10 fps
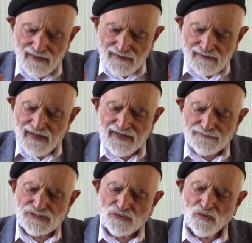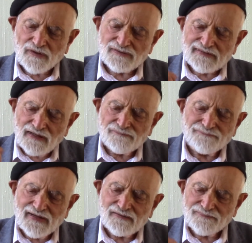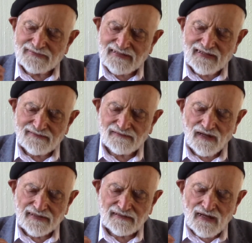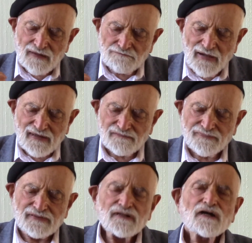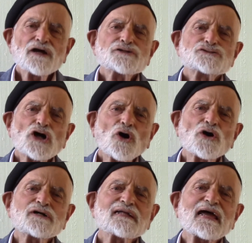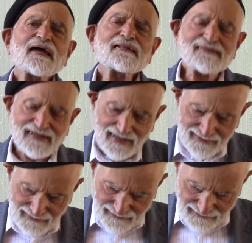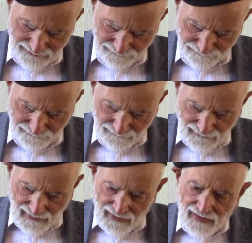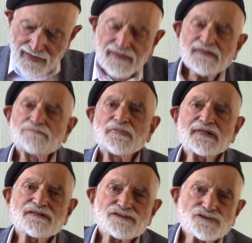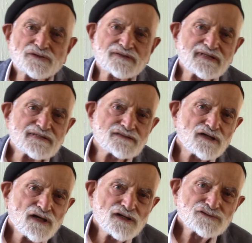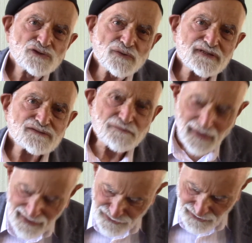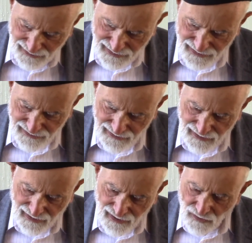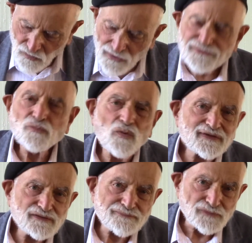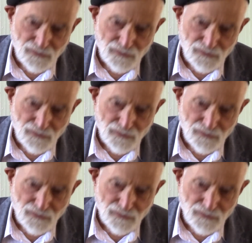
lamb's quarters, alfalfa, dandelion, malva, chard, and kale. He administered this to his patients with wonderful